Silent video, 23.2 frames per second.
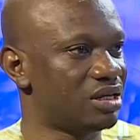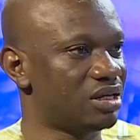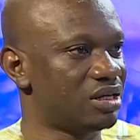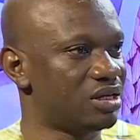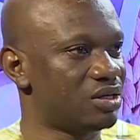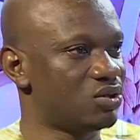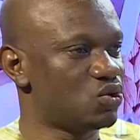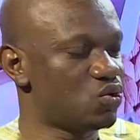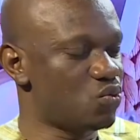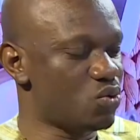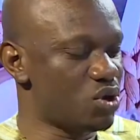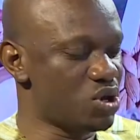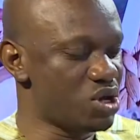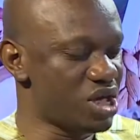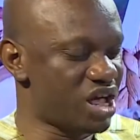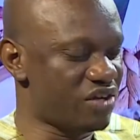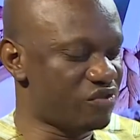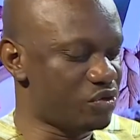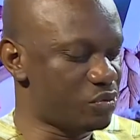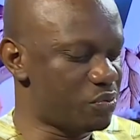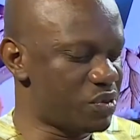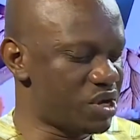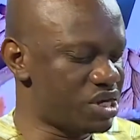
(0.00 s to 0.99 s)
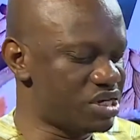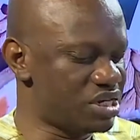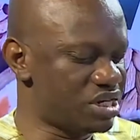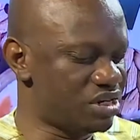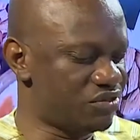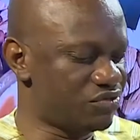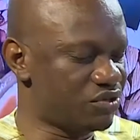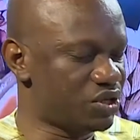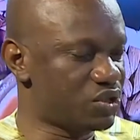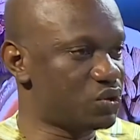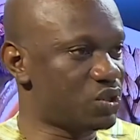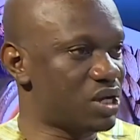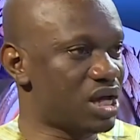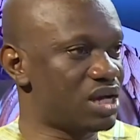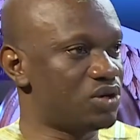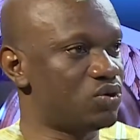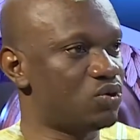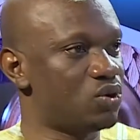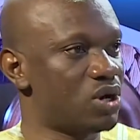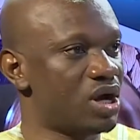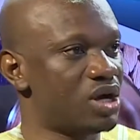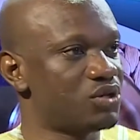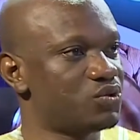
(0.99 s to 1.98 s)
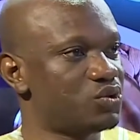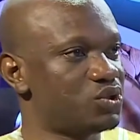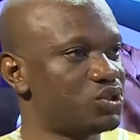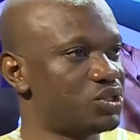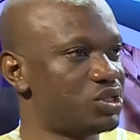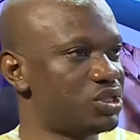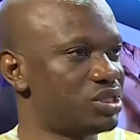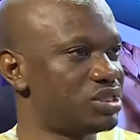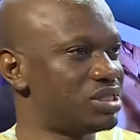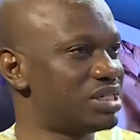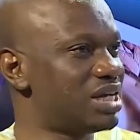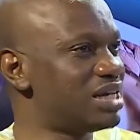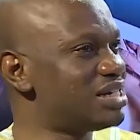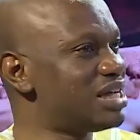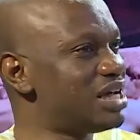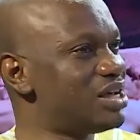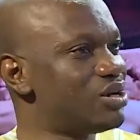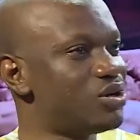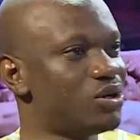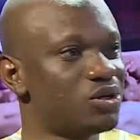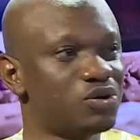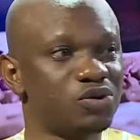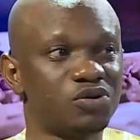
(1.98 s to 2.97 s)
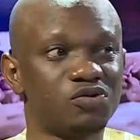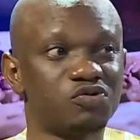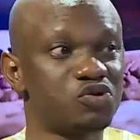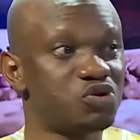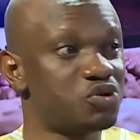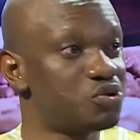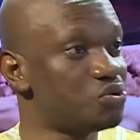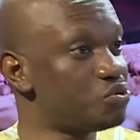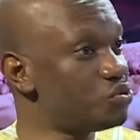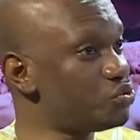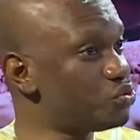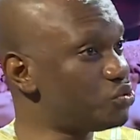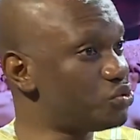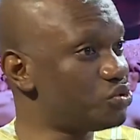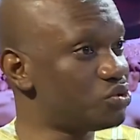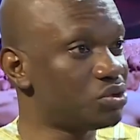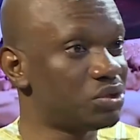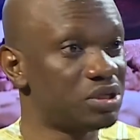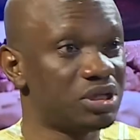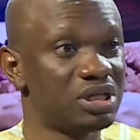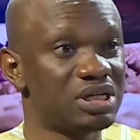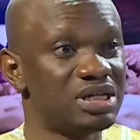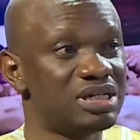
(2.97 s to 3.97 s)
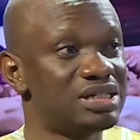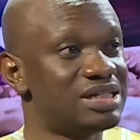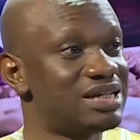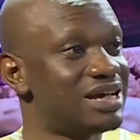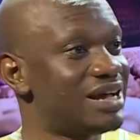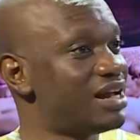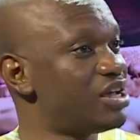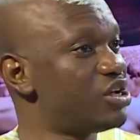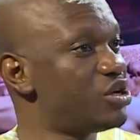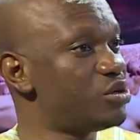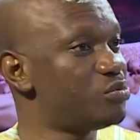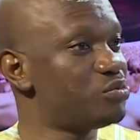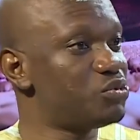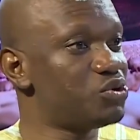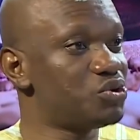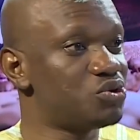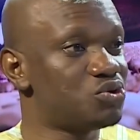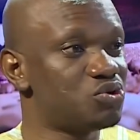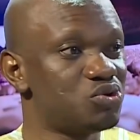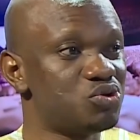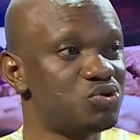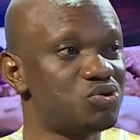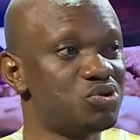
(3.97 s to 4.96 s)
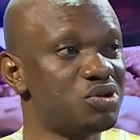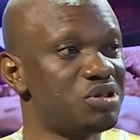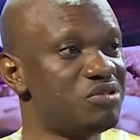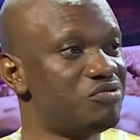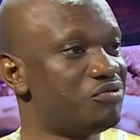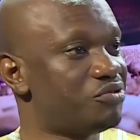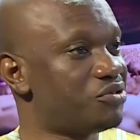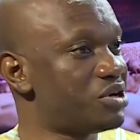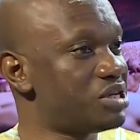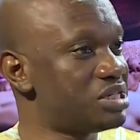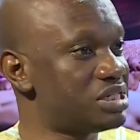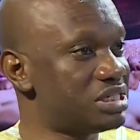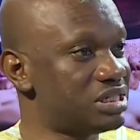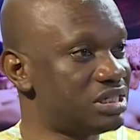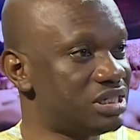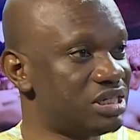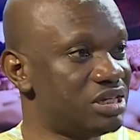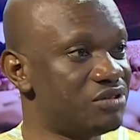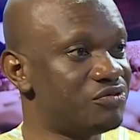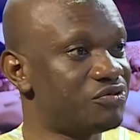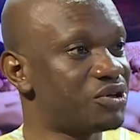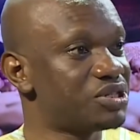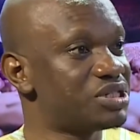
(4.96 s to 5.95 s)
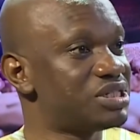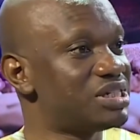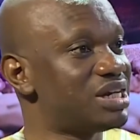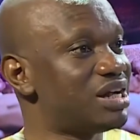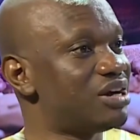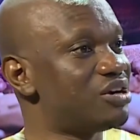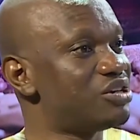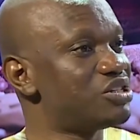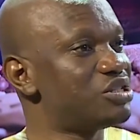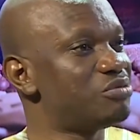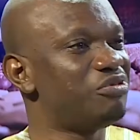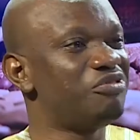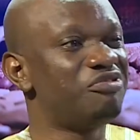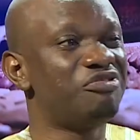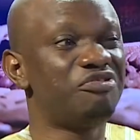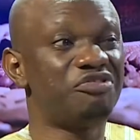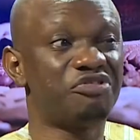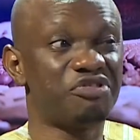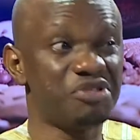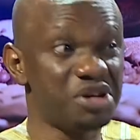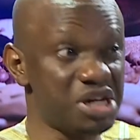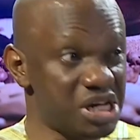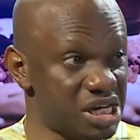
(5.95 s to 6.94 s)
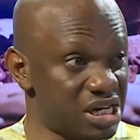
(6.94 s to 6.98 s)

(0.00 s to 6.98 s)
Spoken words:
So when you have a pending invoice, you can know how to chase it. And there are a lot of tools that help you to do invoicing and receiving free.